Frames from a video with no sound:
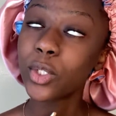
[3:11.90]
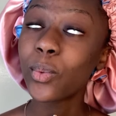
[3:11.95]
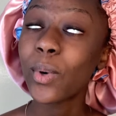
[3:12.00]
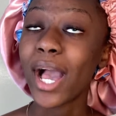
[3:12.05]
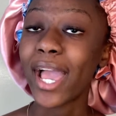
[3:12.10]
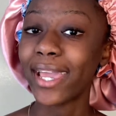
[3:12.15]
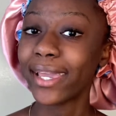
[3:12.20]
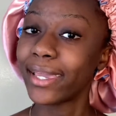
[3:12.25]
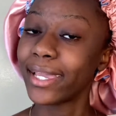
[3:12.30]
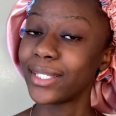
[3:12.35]

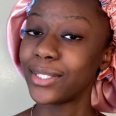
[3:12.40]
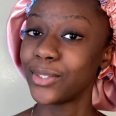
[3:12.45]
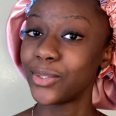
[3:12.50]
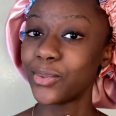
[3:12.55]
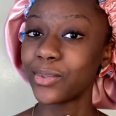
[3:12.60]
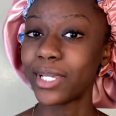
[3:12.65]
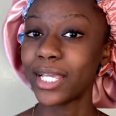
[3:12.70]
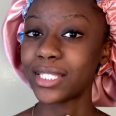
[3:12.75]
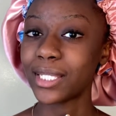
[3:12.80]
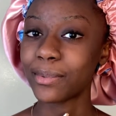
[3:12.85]
I get to
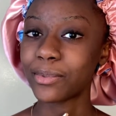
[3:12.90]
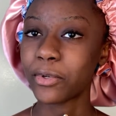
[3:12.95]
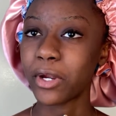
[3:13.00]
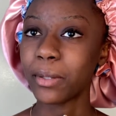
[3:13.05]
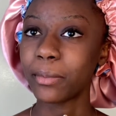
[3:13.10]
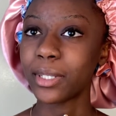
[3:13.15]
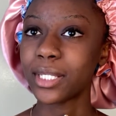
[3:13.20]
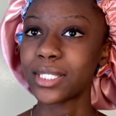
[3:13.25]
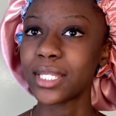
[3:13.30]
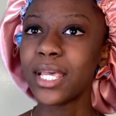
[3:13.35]
2k
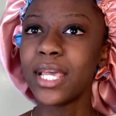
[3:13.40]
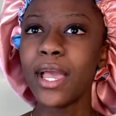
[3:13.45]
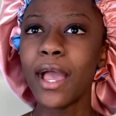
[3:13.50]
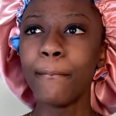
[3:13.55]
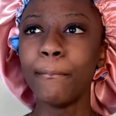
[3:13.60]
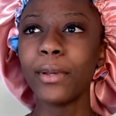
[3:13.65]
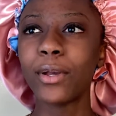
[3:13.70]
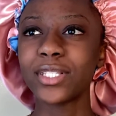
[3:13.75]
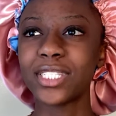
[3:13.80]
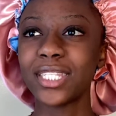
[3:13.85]
subscribers,
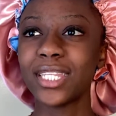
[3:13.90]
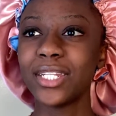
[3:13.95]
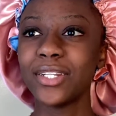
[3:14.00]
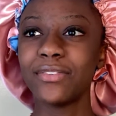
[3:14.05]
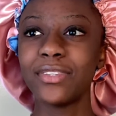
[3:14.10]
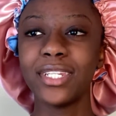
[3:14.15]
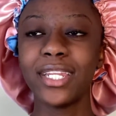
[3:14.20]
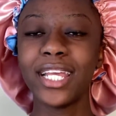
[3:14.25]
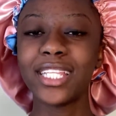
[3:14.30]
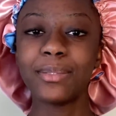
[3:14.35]
because at the end of
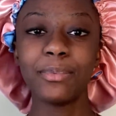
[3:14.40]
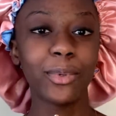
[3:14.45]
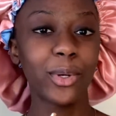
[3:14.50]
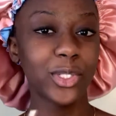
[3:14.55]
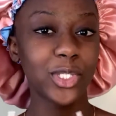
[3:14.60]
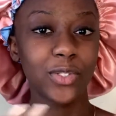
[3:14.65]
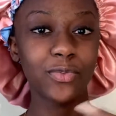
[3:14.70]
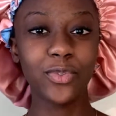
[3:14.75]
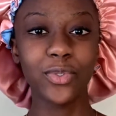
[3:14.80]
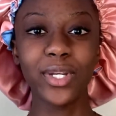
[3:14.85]
the day, it's because
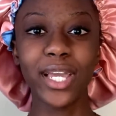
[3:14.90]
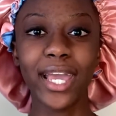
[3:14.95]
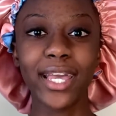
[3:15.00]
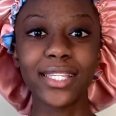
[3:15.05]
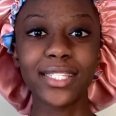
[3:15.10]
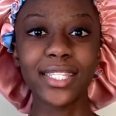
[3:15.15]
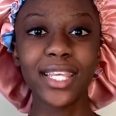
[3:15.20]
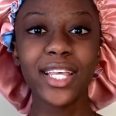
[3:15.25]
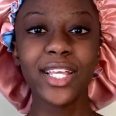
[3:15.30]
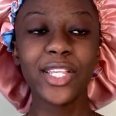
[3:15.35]
of you
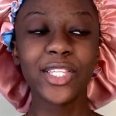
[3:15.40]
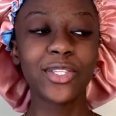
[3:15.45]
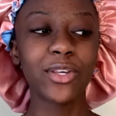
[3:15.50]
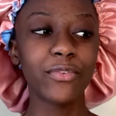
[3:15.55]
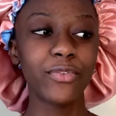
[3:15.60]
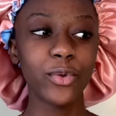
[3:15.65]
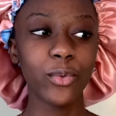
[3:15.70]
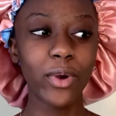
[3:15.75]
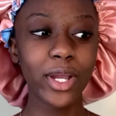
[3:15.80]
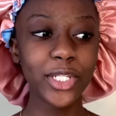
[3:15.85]
guys. So if
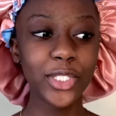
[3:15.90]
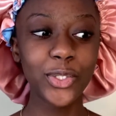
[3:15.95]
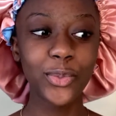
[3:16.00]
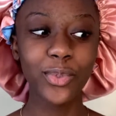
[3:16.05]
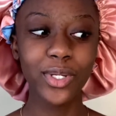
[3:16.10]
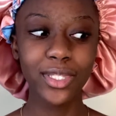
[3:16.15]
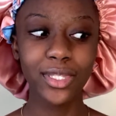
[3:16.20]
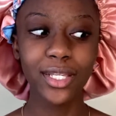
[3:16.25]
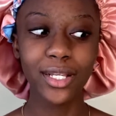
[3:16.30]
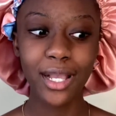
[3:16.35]
you want to
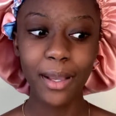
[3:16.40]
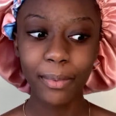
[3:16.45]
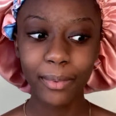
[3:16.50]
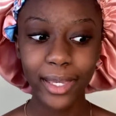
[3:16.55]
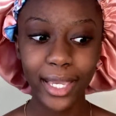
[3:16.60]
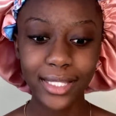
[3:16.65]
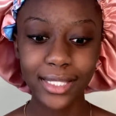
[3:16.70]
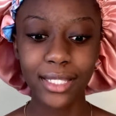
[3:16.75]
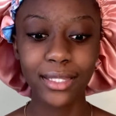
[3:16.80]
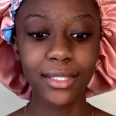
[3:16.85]
win the
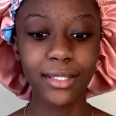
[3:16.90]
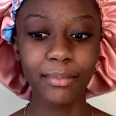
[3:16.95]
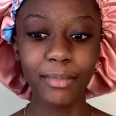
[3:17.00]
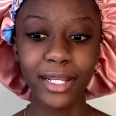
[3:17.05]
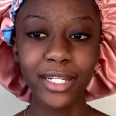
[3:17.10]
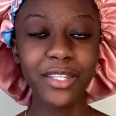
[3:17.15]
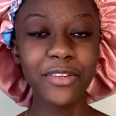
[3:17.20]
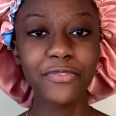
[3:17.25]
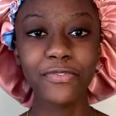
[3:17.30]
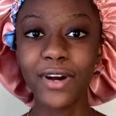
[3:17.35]
cupcakes and the
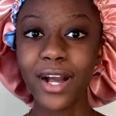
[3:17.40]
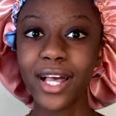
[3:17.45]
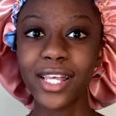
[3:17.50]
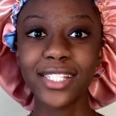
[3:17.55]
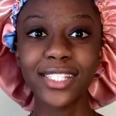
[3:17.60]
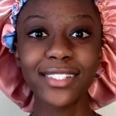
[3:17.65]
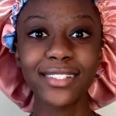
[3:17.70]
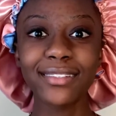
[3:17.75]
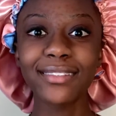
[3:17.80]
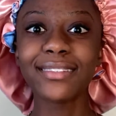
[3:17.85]
money
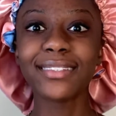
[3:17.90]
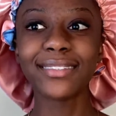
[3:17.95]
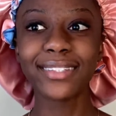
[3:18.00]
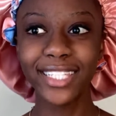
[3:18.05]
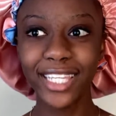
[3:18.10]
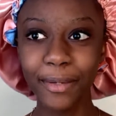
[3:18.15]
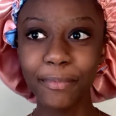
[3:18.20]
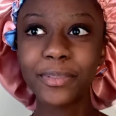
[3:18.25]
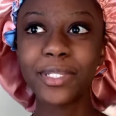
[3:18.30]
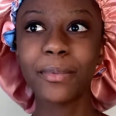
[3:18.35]
fast,
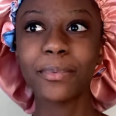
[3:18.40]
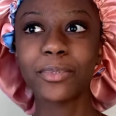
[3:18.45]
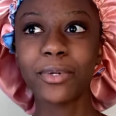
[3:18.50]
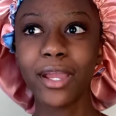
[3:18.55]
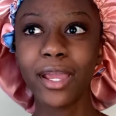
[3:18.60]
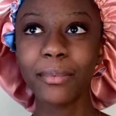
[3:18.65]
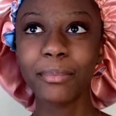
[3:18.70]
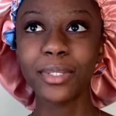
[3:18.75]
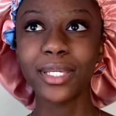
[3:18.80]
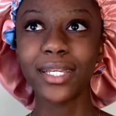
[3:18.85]
keep
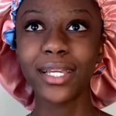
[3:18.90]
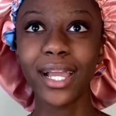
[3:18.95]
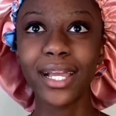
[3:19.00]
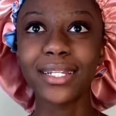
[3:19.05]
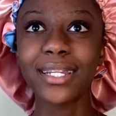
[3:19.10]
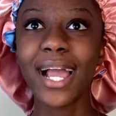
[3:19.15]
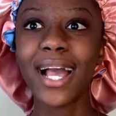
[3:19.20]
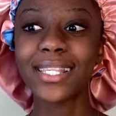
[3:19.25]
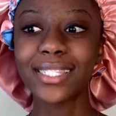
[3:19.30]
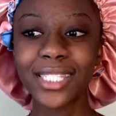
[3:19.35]
subscribing and
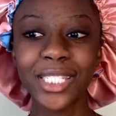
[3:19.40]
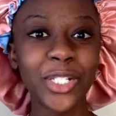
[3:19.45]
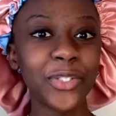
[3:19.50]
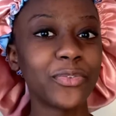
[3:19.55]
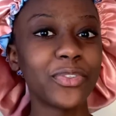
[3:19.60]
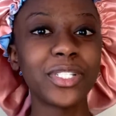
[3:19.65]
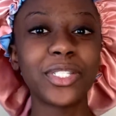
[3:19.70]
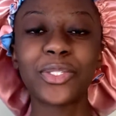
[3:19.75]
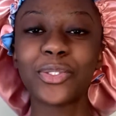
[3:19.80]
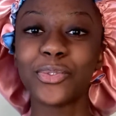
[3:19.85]
asking your
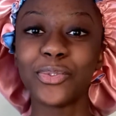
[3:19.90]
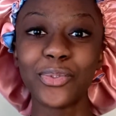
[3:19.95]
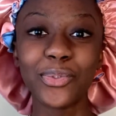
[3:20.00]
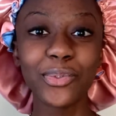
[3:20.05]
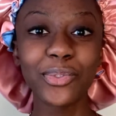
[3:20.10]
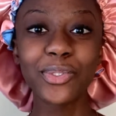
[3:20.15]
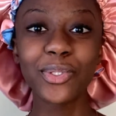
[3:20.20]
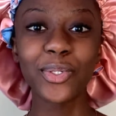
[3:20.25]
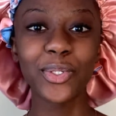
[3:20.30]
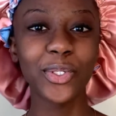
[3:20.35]
friends to do
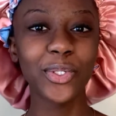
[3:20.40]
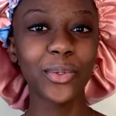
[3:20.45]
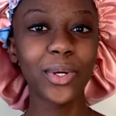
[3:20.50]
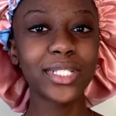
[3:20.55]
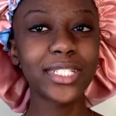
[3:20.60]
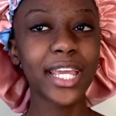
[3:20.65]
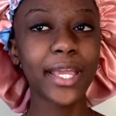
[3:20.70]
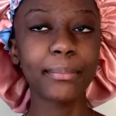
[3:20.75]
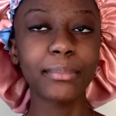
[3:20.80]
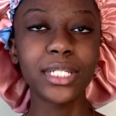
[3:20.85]
so, you know what
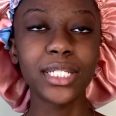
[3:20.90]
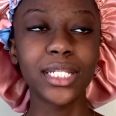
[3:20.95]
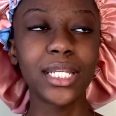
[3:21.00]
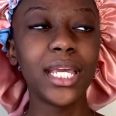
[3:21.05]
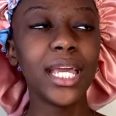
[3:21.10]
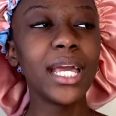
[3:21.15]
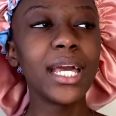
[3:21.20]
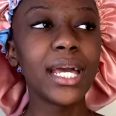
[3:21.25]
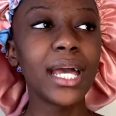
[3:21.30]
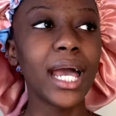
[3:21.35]
I mean,
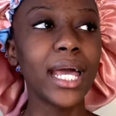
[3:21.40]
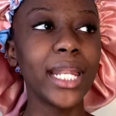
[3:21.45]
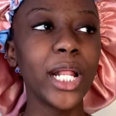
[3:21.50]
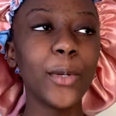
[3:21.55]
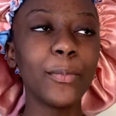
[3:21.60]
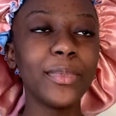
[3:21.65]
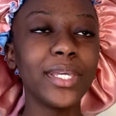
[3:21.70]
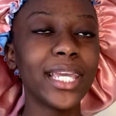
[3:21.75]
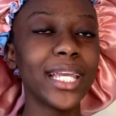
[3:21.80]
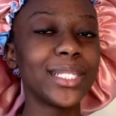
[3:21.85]
and help
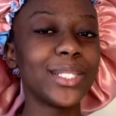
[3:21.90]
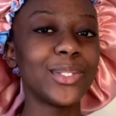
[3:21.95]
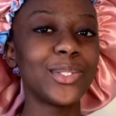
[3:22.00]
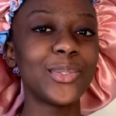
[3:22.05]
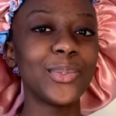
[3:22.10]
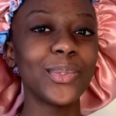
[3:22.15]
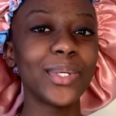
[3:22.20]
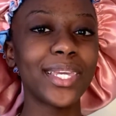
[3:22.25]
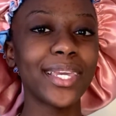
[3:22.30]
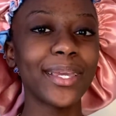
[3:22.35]
me get to
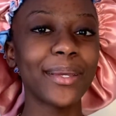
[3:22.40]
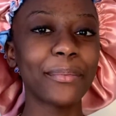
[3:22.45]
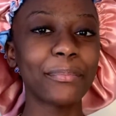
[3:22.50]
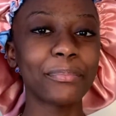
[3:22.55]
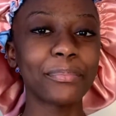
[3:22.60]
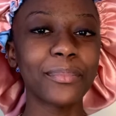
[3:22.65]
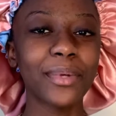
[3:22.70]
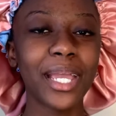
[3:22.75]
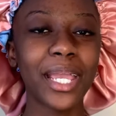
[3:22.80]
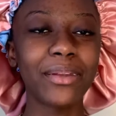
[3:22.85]

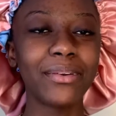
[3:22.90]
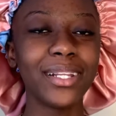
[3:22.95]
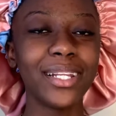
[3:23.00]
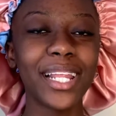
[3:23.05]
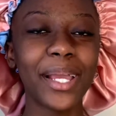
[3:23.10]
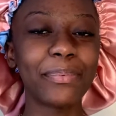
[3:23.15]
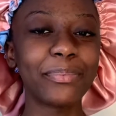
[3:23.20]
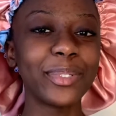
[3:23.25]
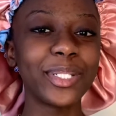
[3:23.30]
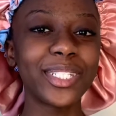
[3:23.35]
2k. I really
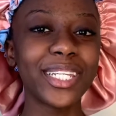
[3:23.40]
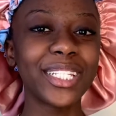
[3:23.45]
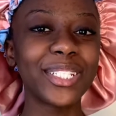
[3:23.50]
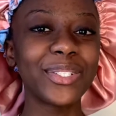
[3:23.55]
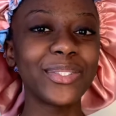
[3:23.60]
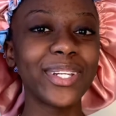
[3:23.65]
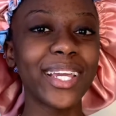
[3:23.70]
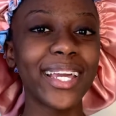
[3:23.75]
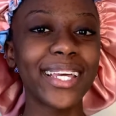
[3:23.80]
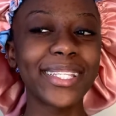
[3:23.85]
appreciate you
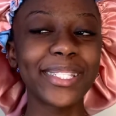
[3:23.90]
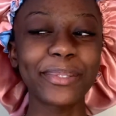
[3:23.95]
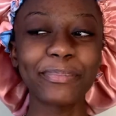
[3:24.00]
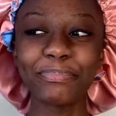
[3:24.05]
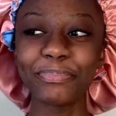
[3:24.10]
guys.